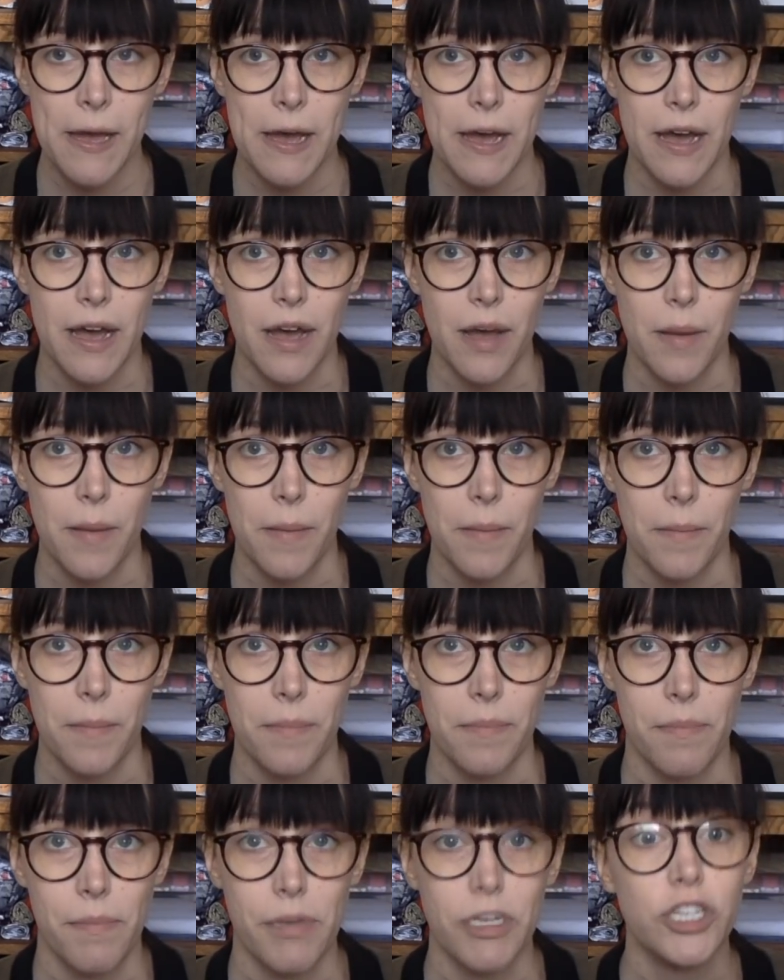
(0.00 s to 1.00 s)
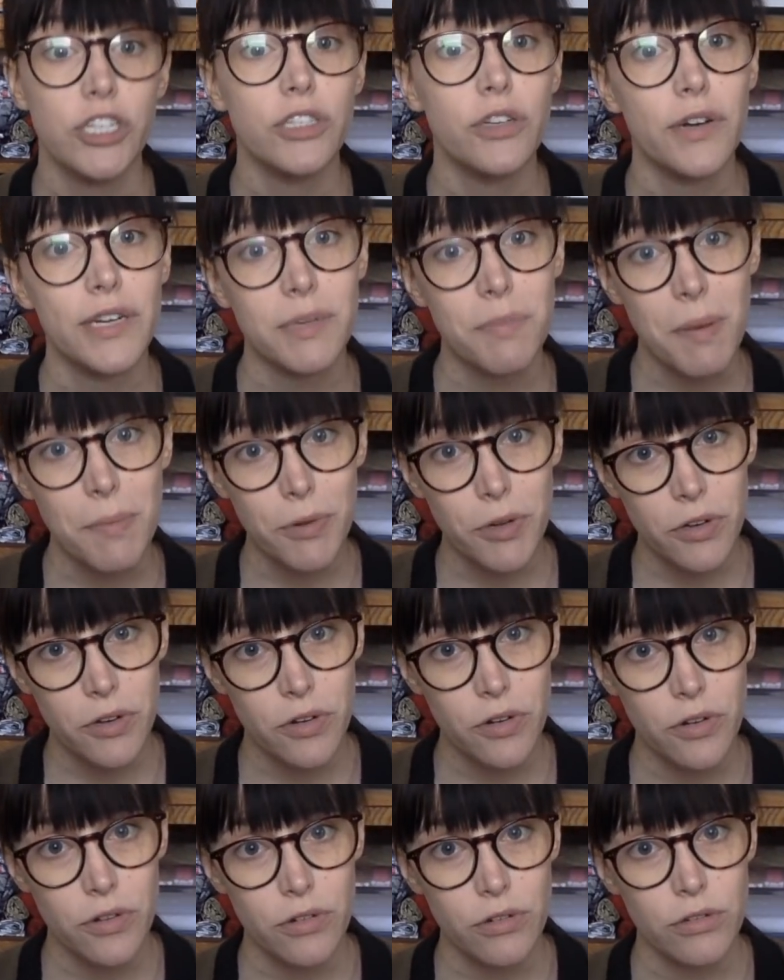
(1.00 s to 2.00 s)
But she's going to people
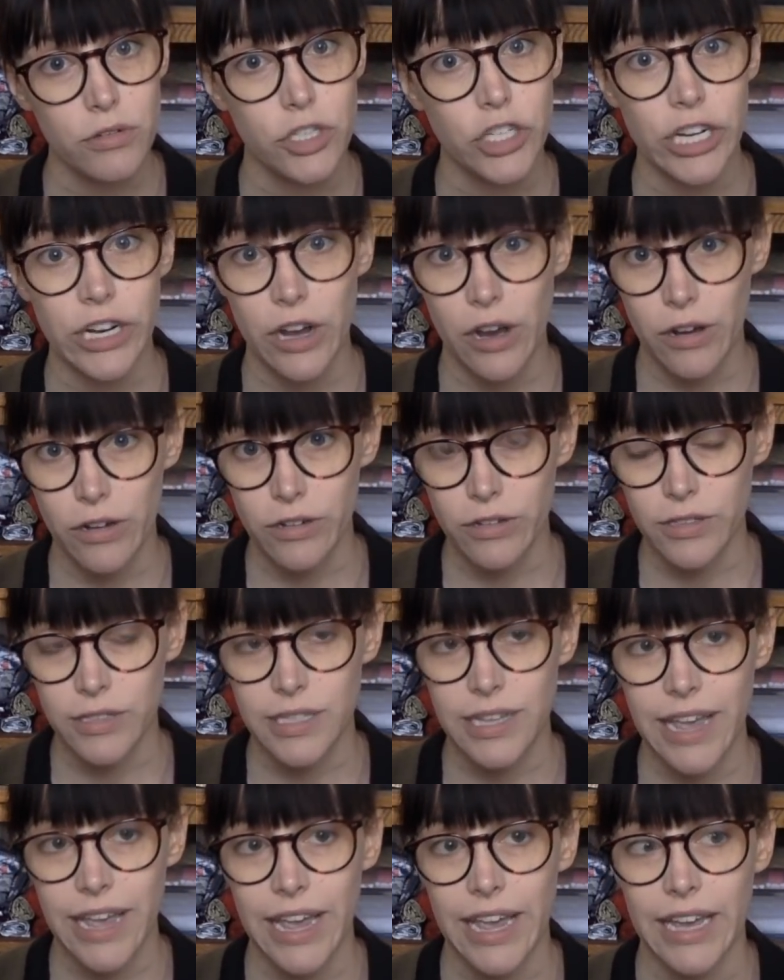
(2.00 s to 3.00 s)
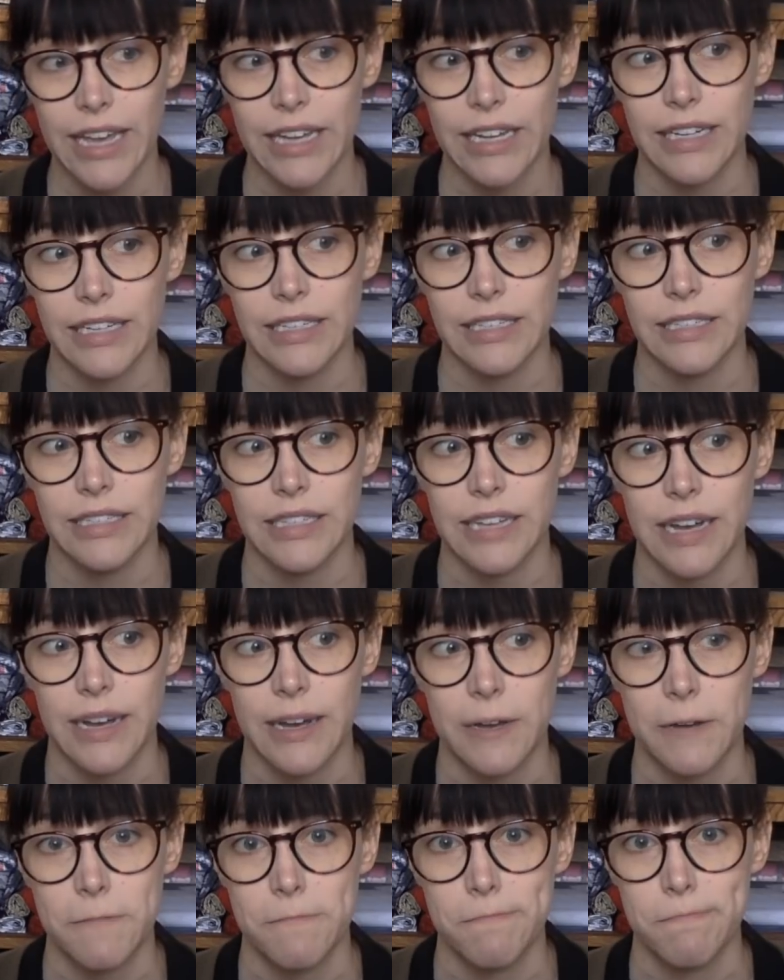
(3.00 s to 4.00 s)
who she knows, and
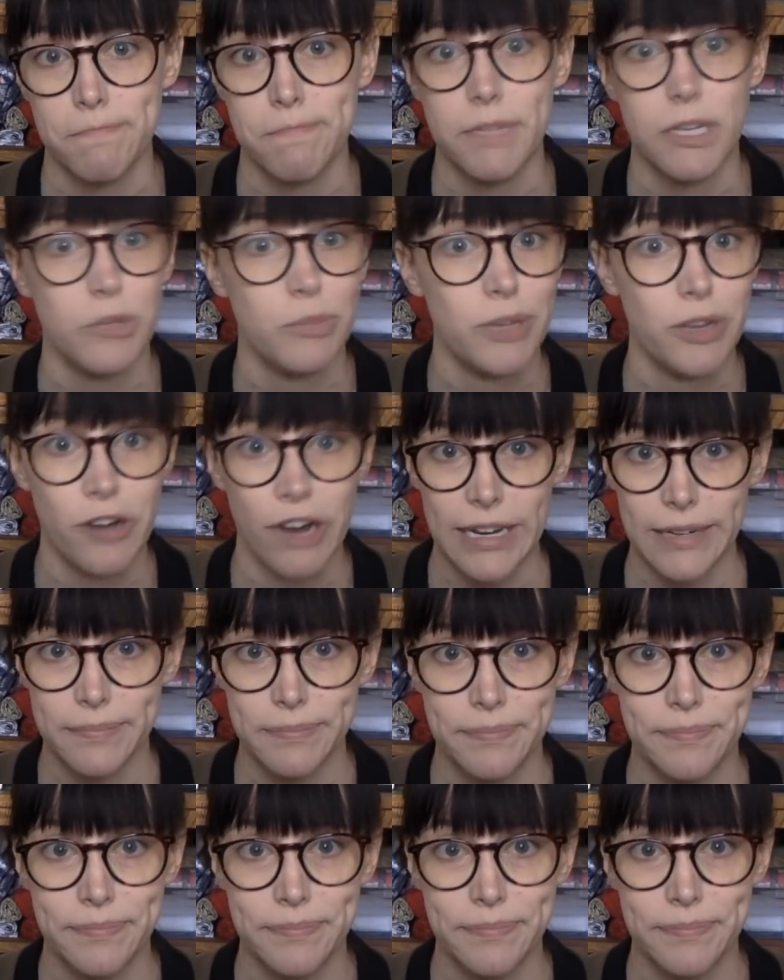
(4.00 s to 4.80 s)
it'll be great.